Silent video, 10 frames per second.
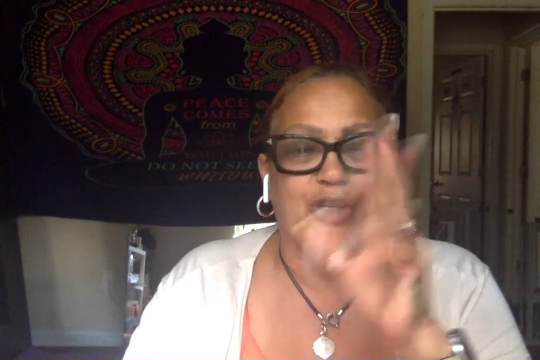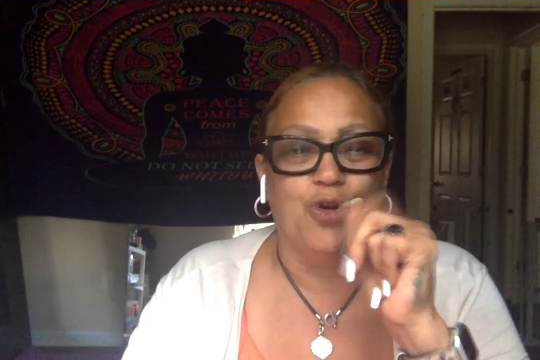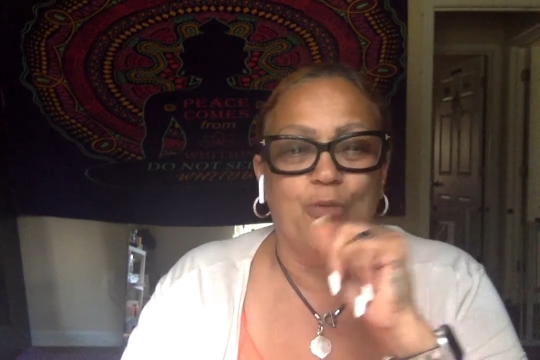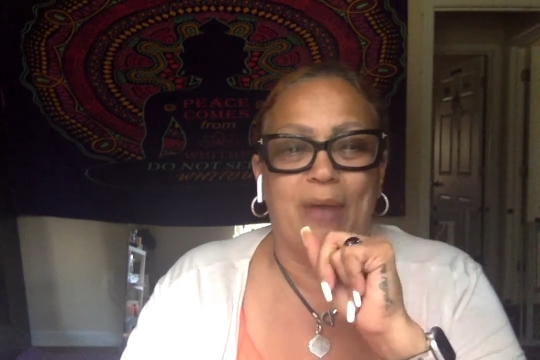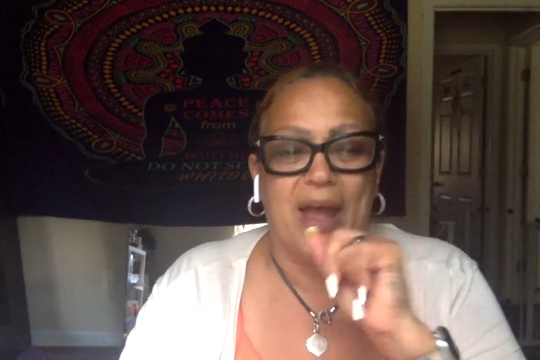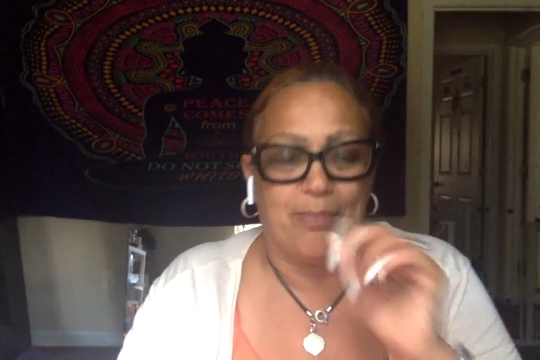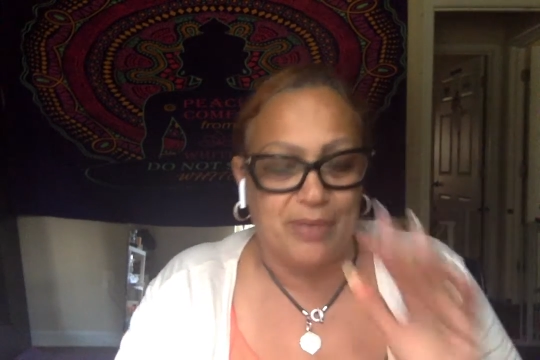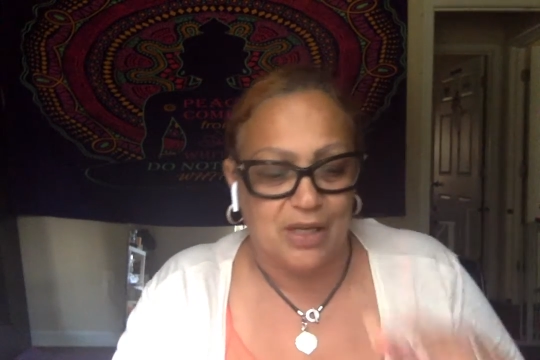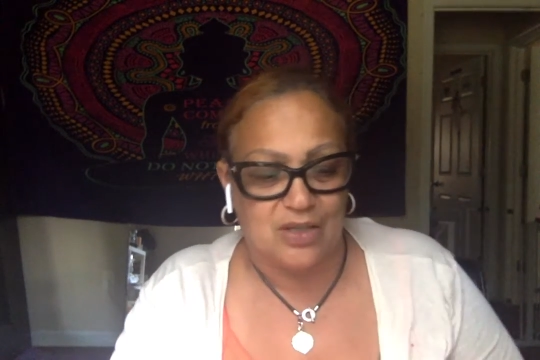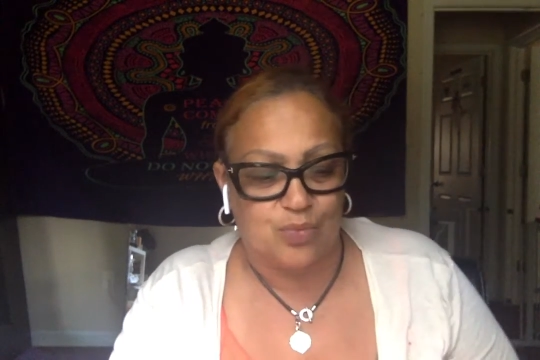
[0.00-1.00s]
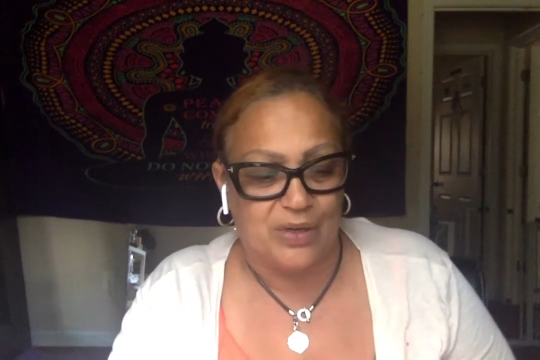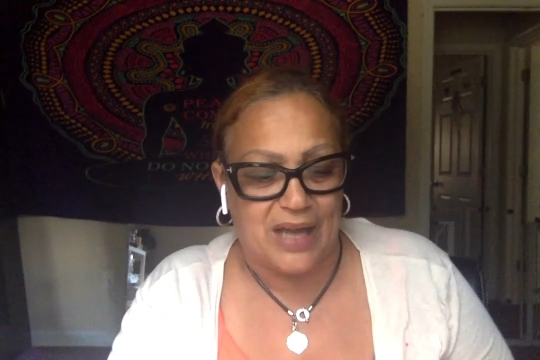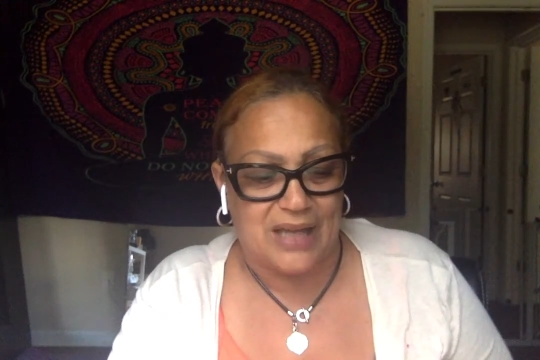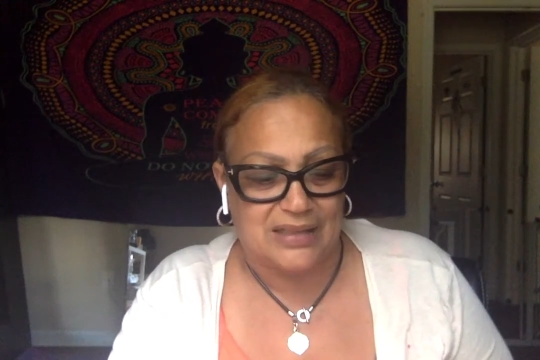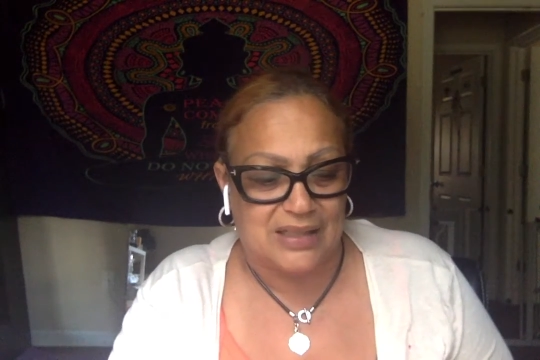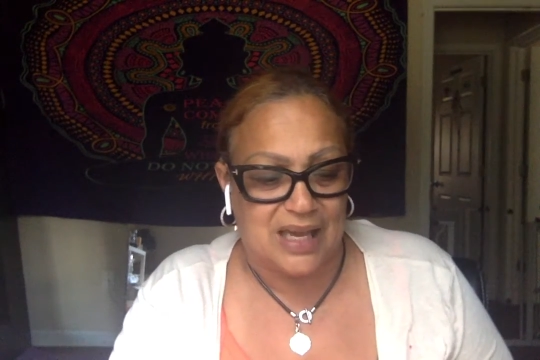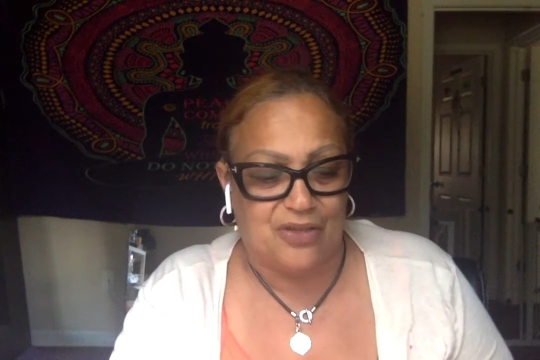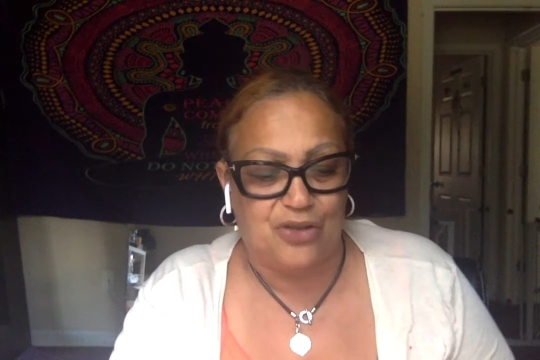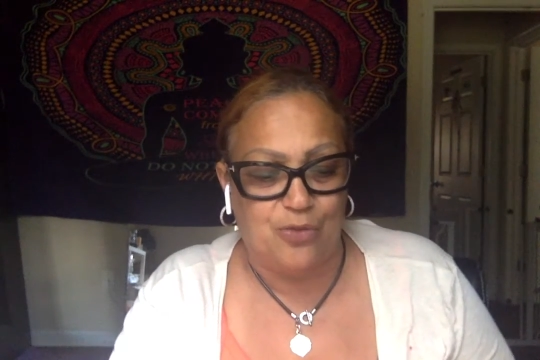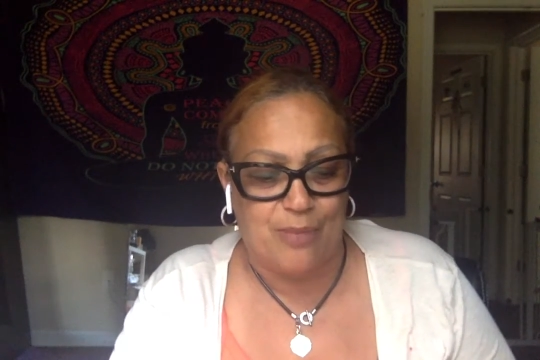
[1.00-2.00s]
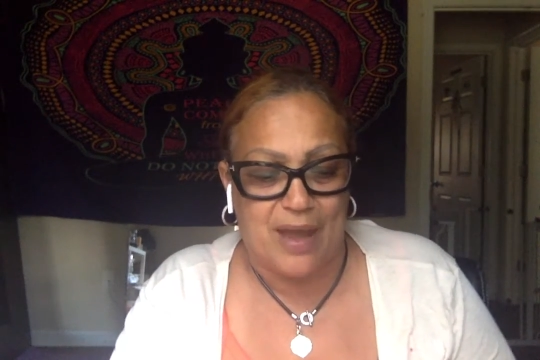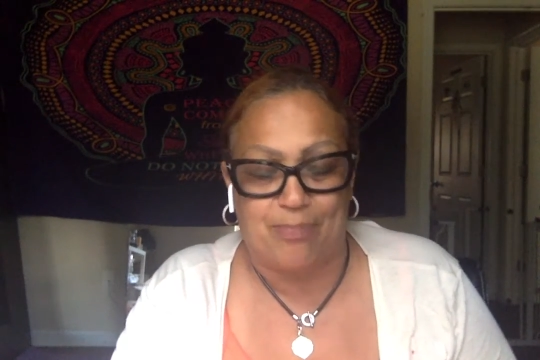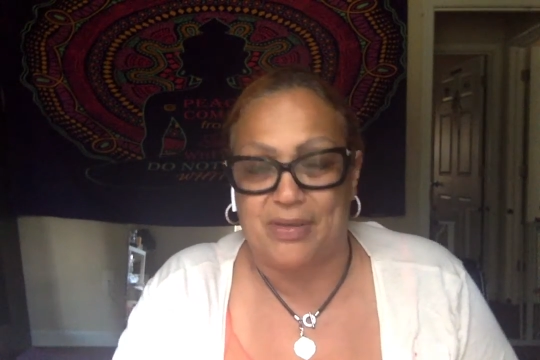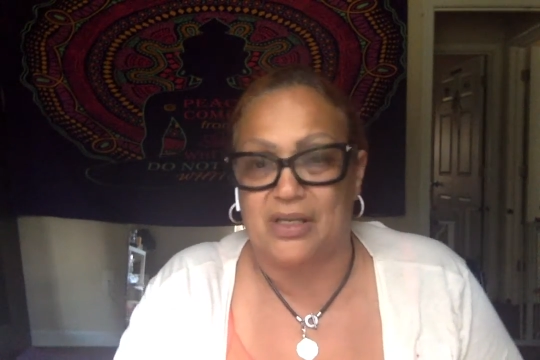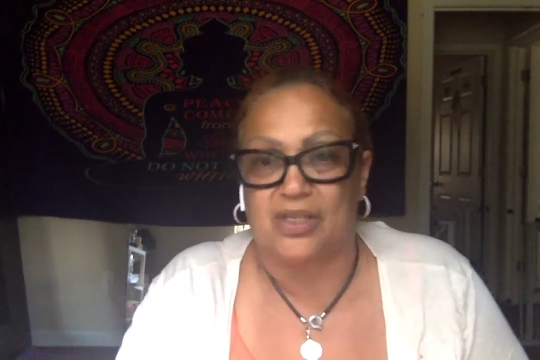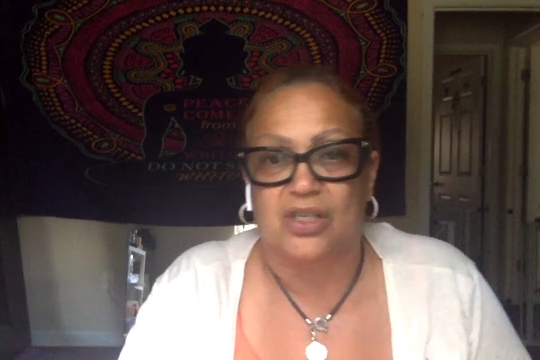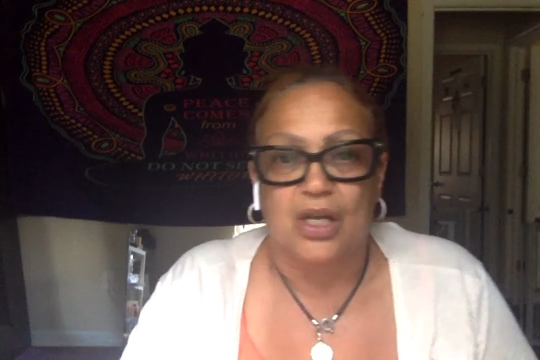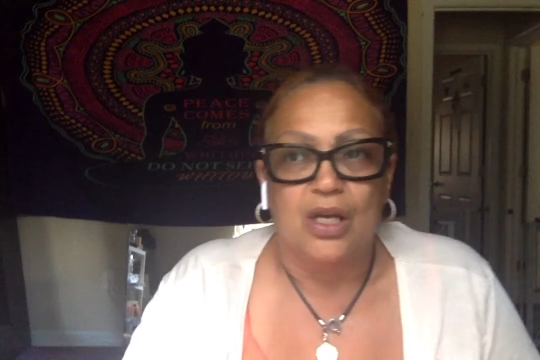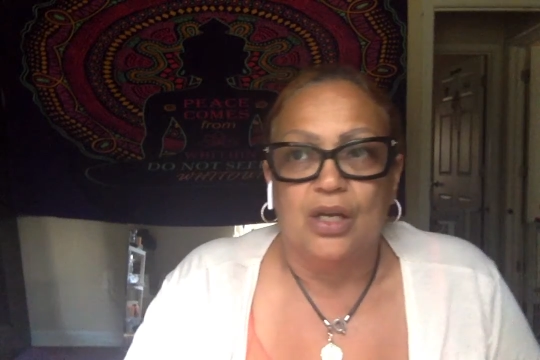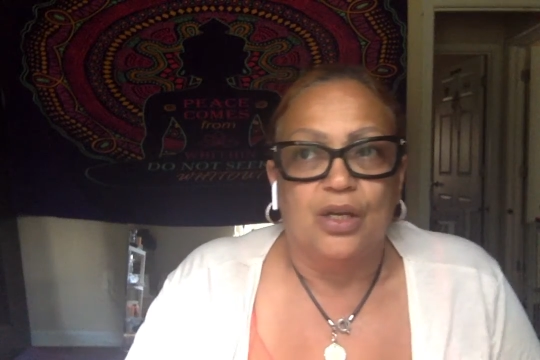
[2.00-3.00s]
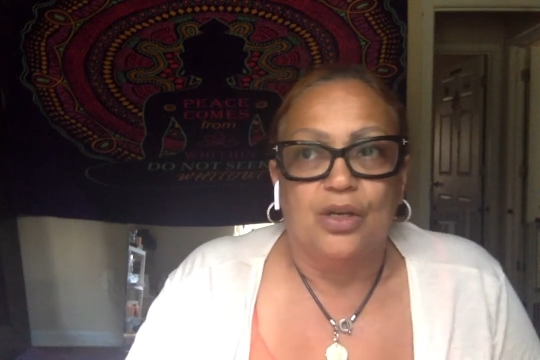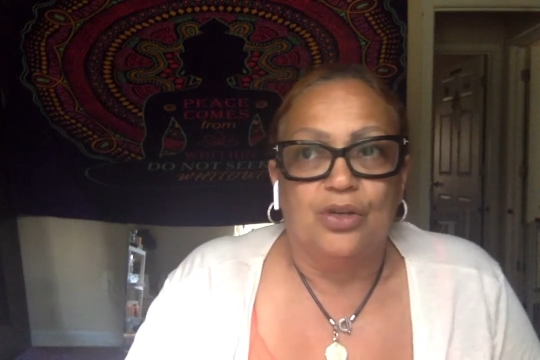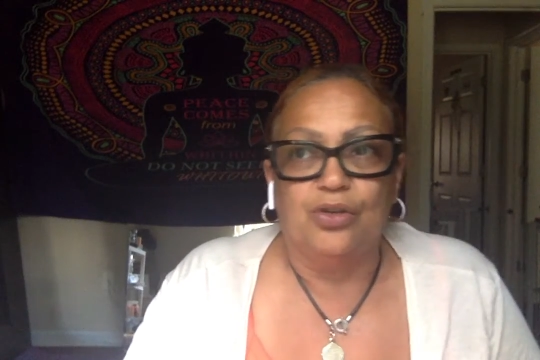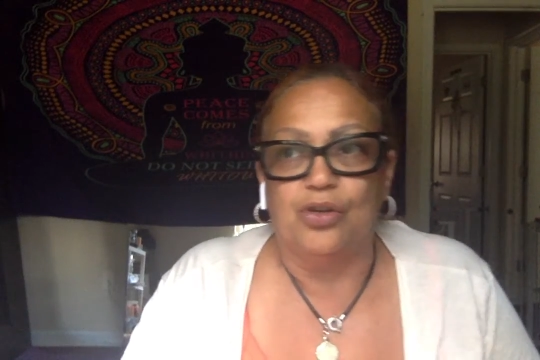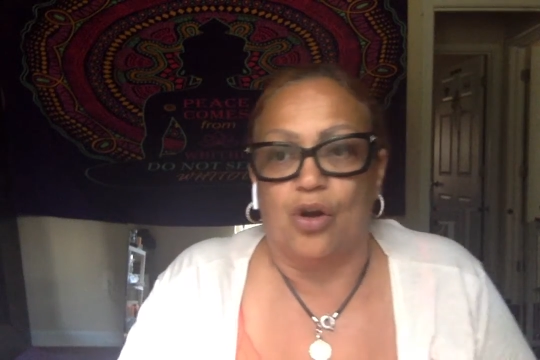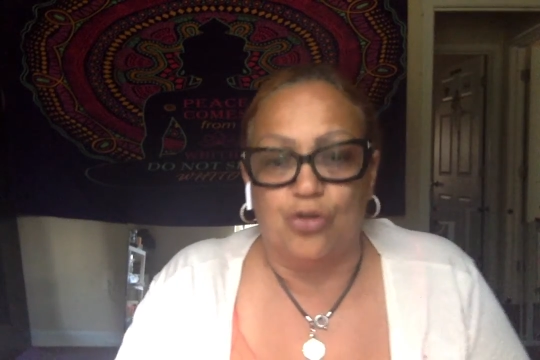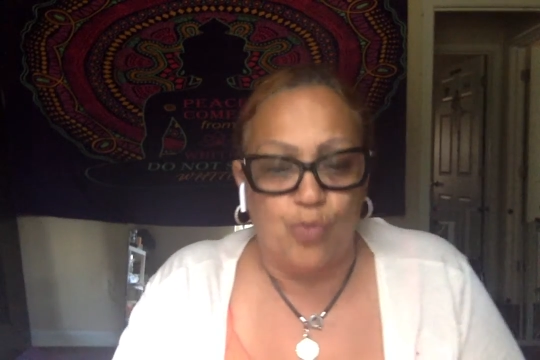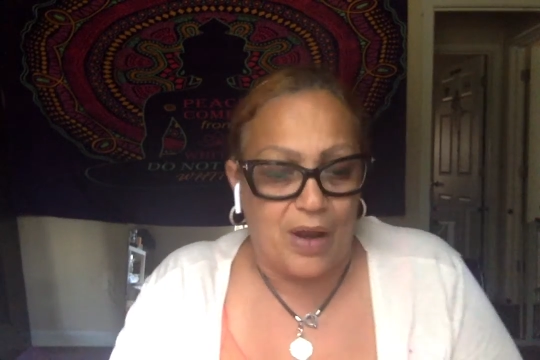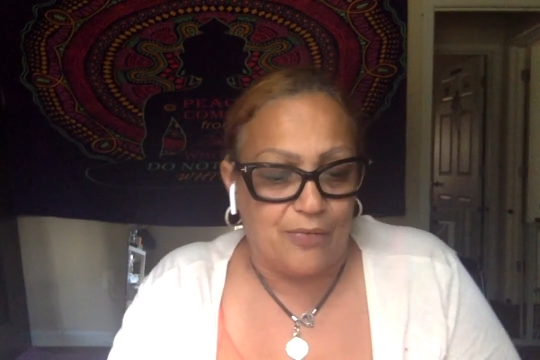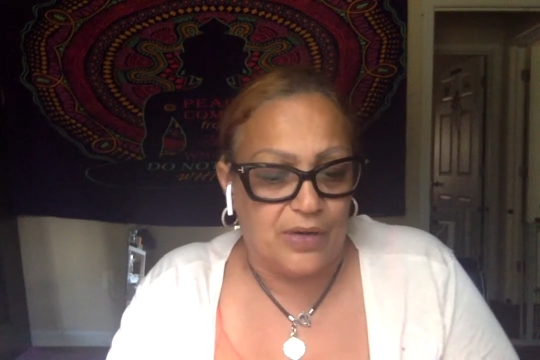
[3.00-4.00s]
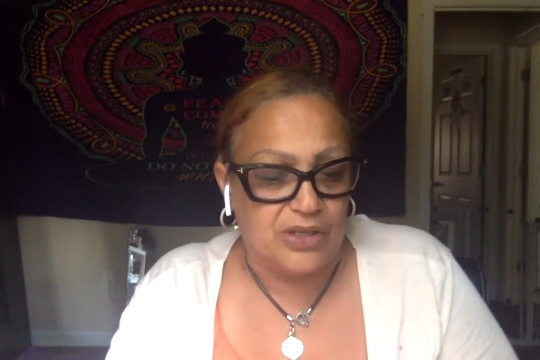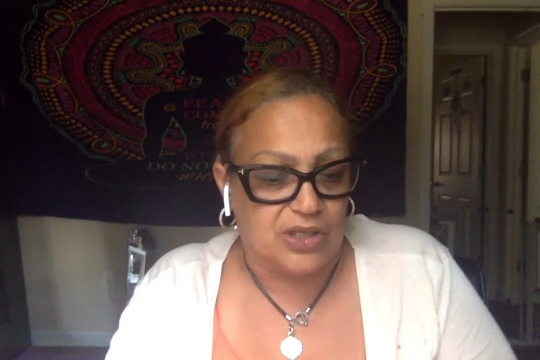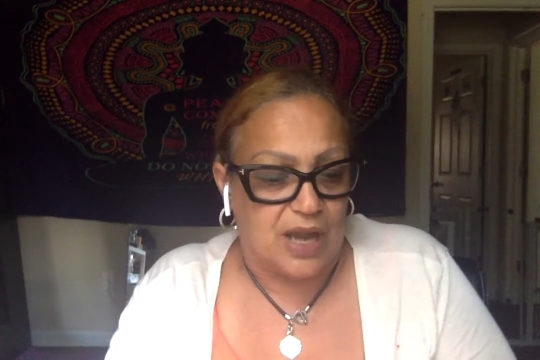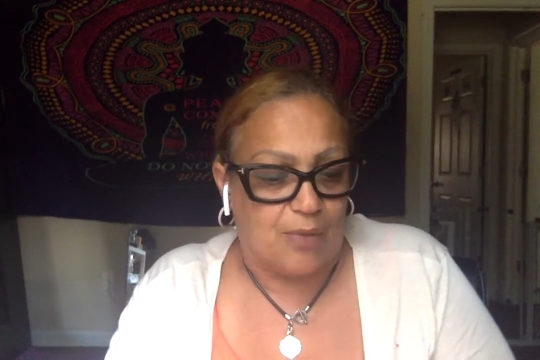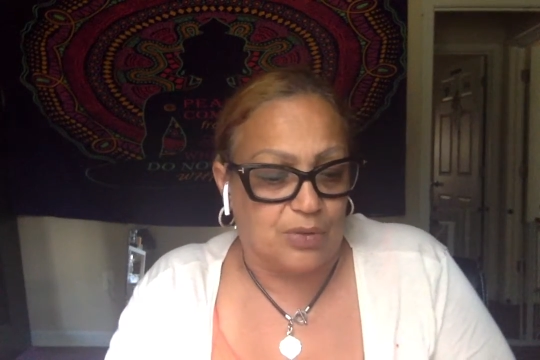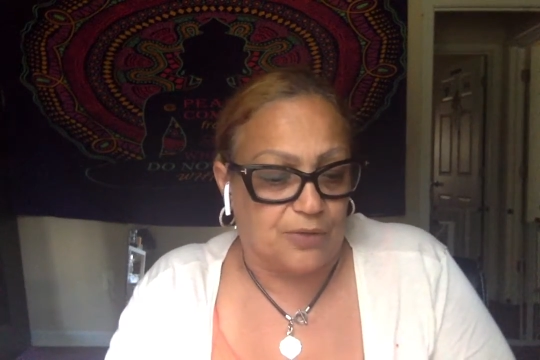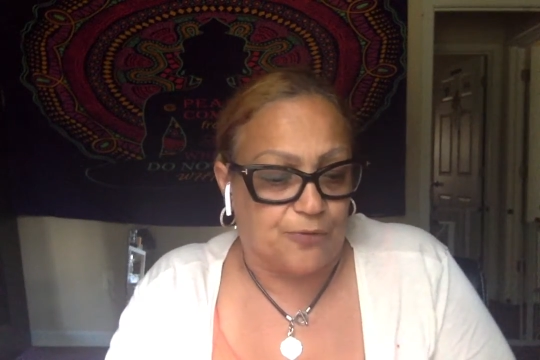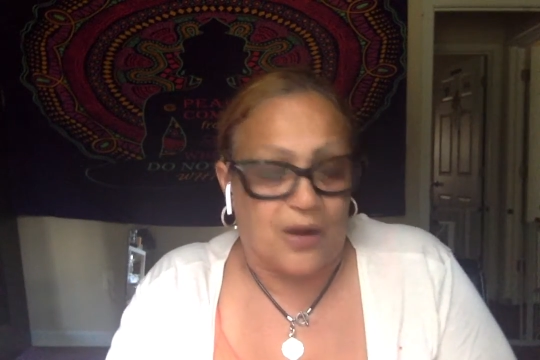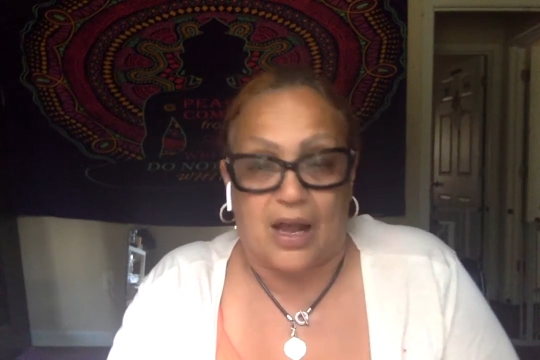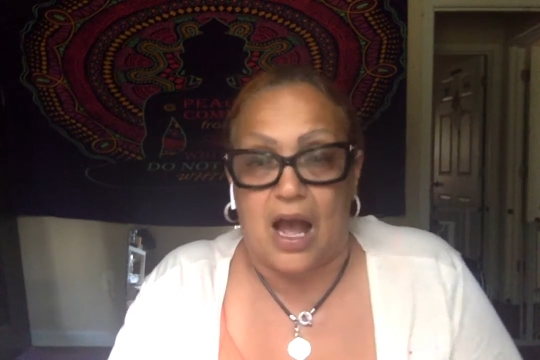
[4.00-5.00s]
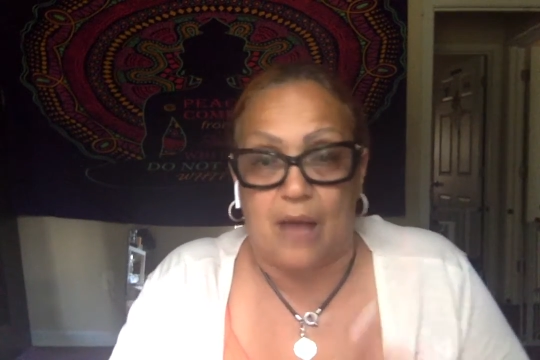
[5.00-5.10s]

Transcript: You mad because we're not together. You mad because, you know, you ain't reaching out. What the fuck?